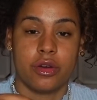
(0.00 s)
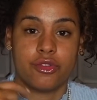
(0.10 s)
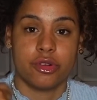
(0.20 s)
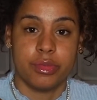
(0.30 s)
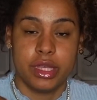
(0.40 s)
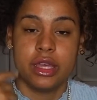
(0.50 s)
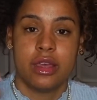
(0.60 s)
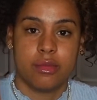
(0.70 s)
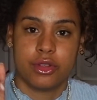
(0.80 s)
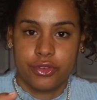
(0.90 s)
for me,
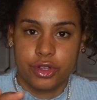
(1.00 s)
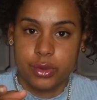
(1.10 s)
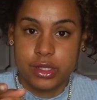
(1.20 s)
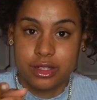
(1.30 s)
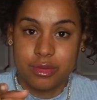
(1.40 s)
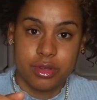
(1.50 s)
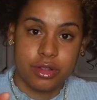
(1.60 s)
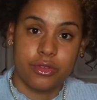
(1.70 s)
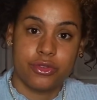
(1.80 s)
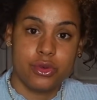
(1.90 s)
but for you it's gonna be
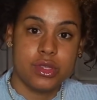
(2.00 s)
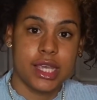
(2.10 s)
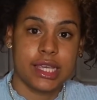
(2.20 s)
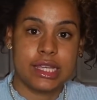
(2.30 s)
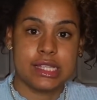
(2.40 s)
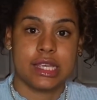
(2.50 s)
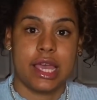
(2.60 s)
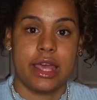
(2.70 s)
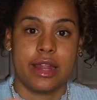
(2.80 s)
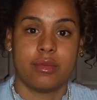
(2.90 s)
in a few seconds,
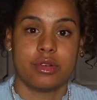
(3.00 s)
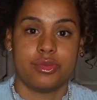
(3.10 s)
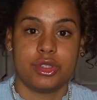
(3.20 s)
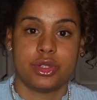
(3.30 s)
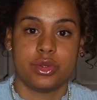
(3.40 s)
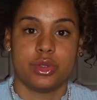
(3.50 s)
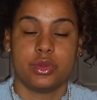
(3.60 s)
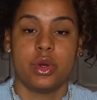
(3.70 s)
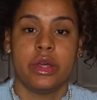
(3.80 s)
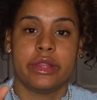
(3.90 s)
and I'm gonna be showing
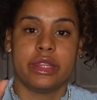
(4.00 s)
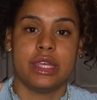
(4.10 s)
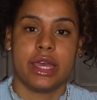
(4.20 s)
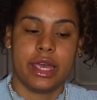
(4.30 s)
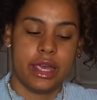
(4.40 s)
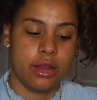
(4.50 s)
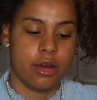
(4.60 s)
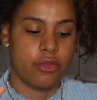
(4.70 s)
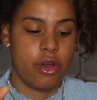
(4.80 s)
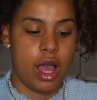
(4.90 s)
you the end
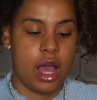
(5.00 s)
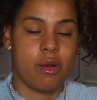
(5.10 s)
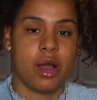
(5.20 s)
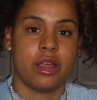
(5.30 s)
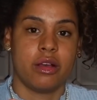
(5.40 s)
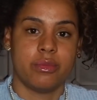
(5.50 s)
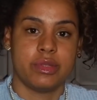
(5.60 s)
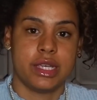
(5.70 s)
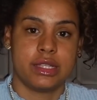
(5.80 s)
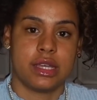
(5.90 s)
of how I
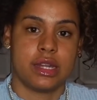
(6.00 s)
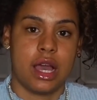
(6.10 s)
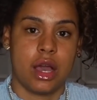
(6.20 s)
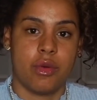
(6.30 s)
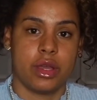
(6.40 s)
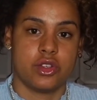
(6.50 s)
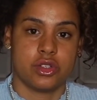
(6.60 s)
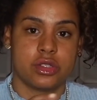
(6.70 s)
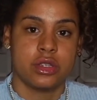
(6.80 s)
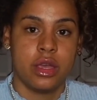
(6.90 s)
update and how I
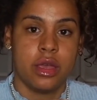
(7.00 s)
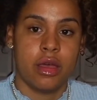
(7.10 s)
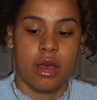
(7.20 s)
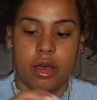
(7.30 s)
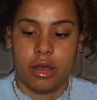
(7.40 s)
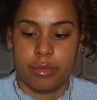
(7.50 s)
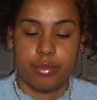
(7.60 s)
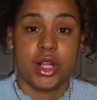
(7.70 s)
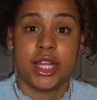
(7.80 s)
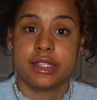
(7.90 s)
just
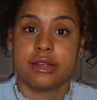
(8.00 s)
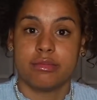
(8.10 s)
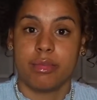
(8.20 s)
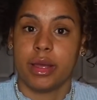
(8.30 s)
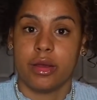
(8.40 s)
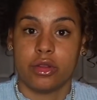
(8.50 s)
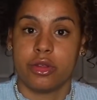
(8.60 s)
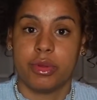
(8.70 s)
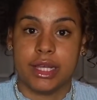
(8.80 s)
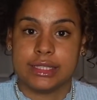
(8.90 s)
plant my
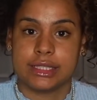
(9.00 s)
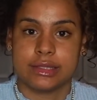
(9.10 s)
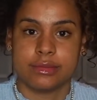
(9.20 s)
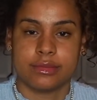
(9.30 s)
other plants.